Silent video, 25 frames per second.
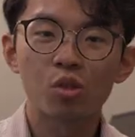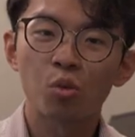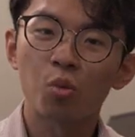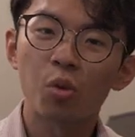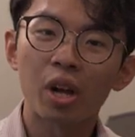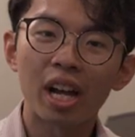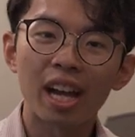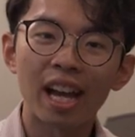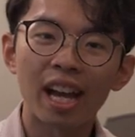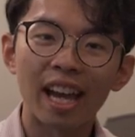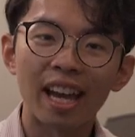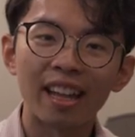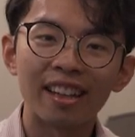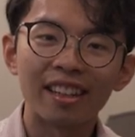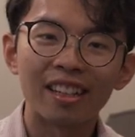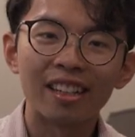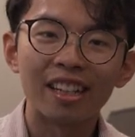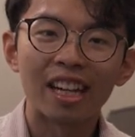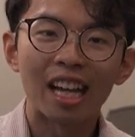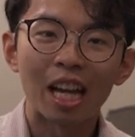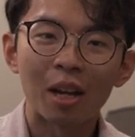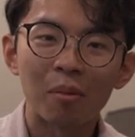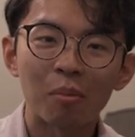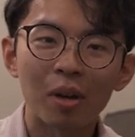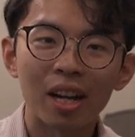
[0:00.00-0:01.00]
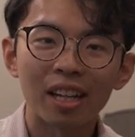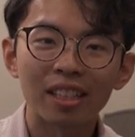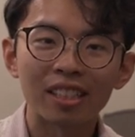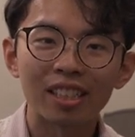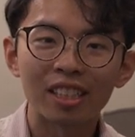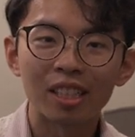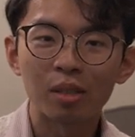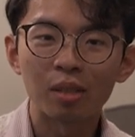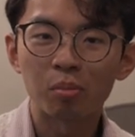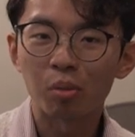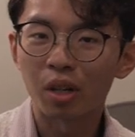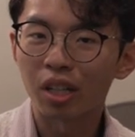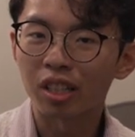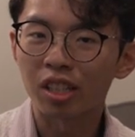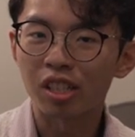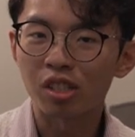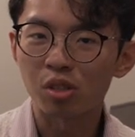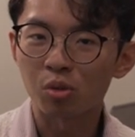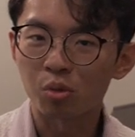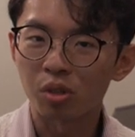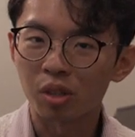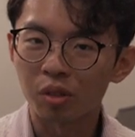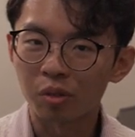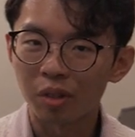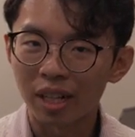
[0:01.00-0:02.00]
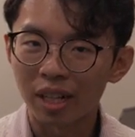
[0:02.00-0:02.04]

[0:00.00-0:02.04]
We are at the MIT practice room